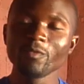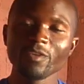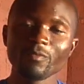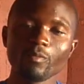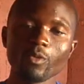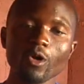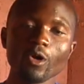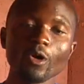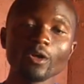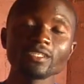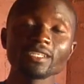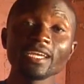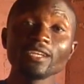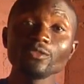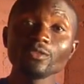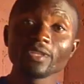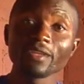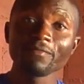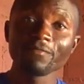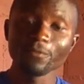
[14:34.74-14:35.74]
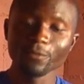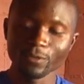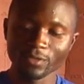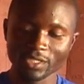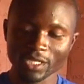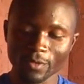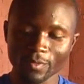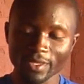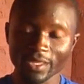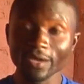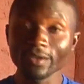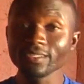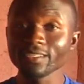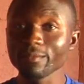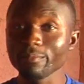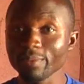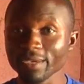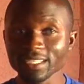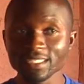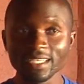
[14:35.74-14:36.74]
If we pour water into the filter without
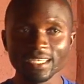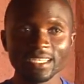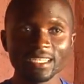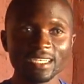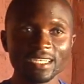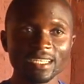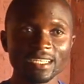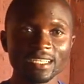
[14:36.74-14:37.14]
the basin,